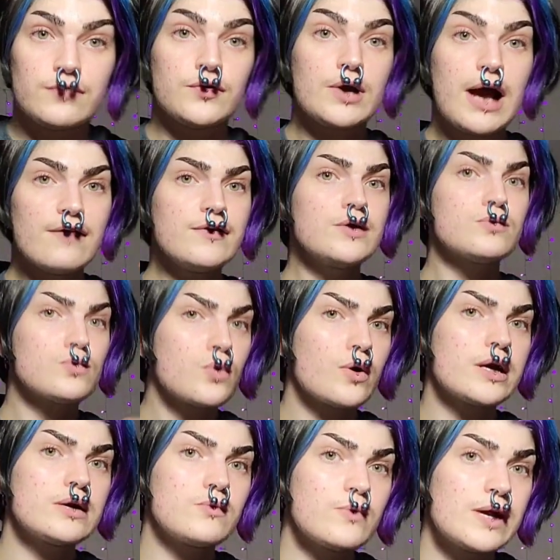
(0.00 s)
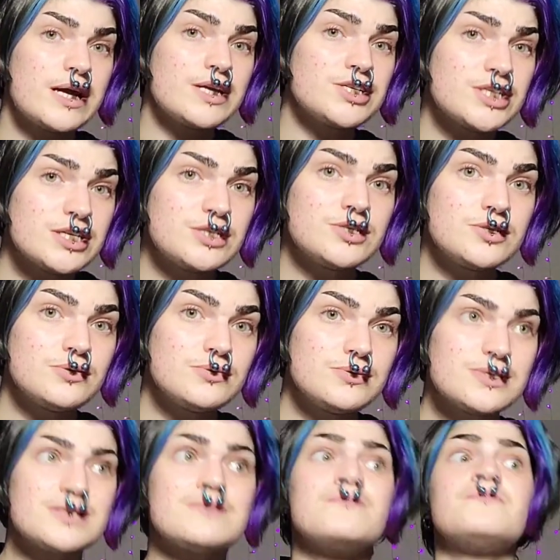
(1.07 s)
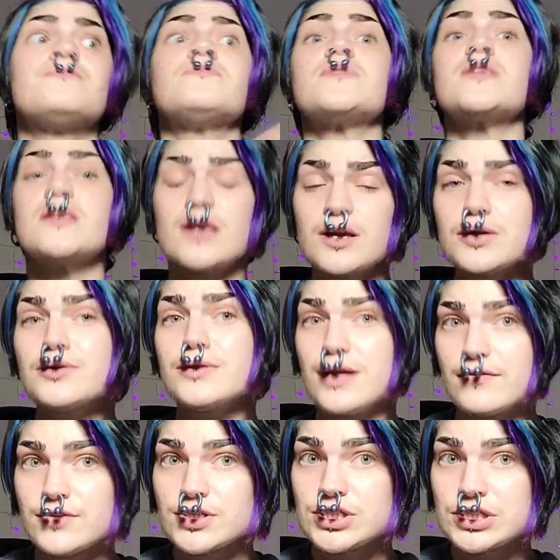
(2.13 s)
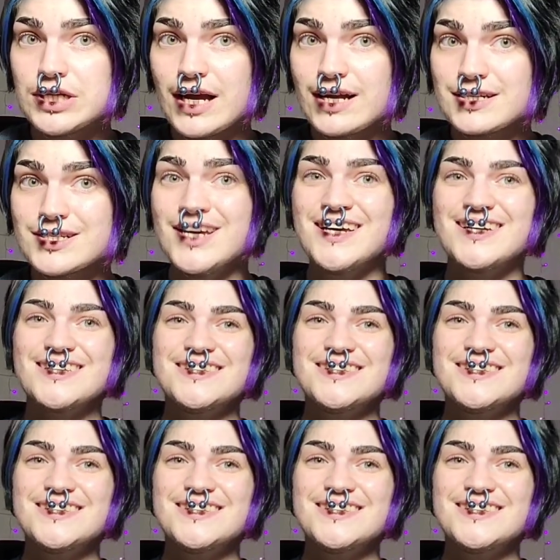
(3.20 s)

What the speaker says: If you're having roid rage issues, get your levels checked,